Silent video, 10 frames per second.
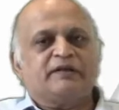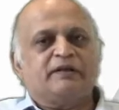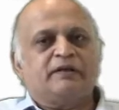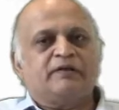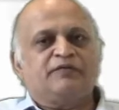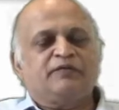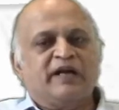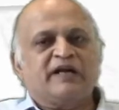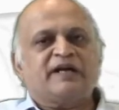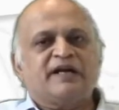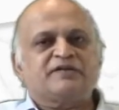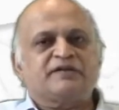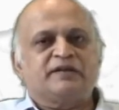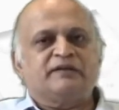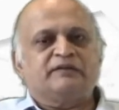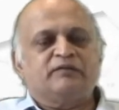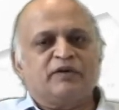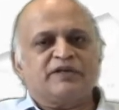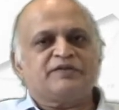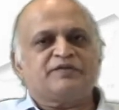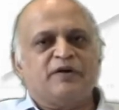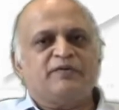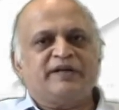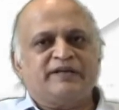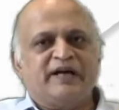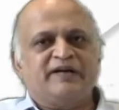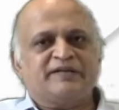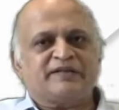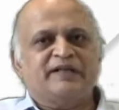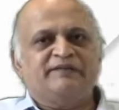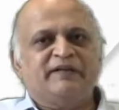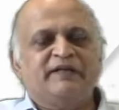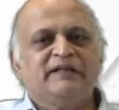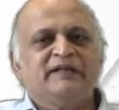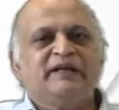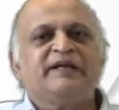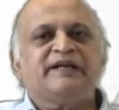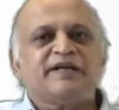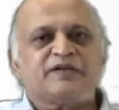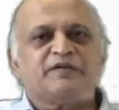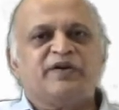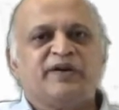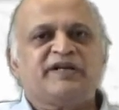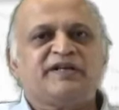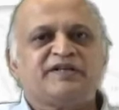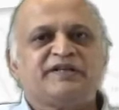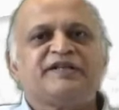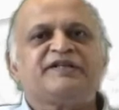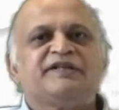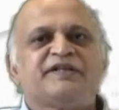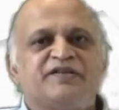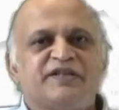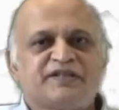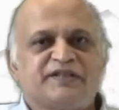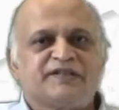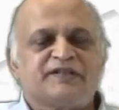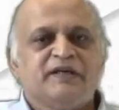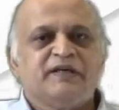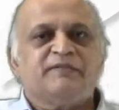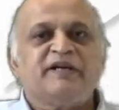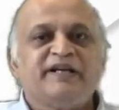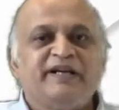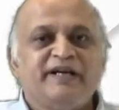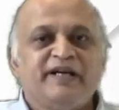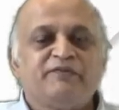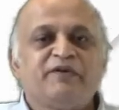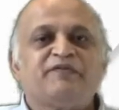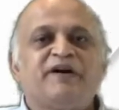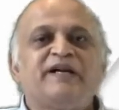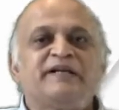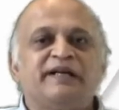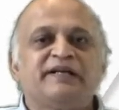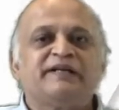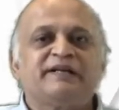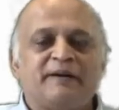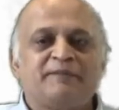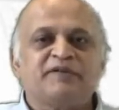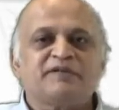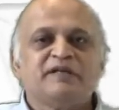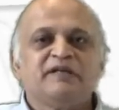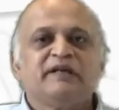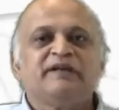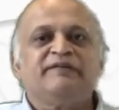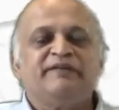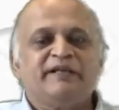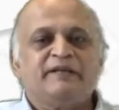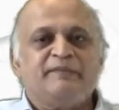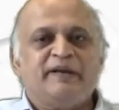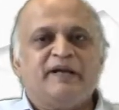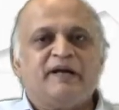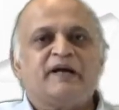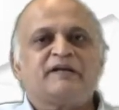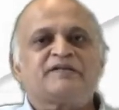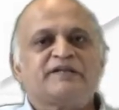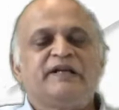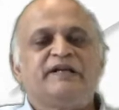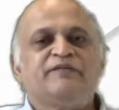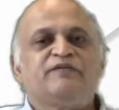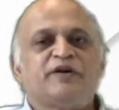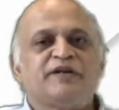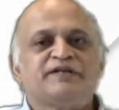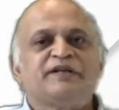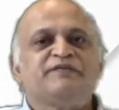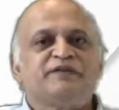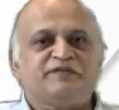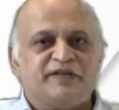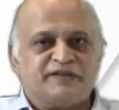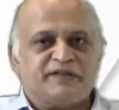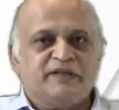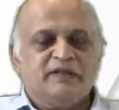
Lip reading: of lung cancer, what is found at the highest level, in case of United States in the 60s. But in India, we find that it happens when the men are still in 40s and 50s.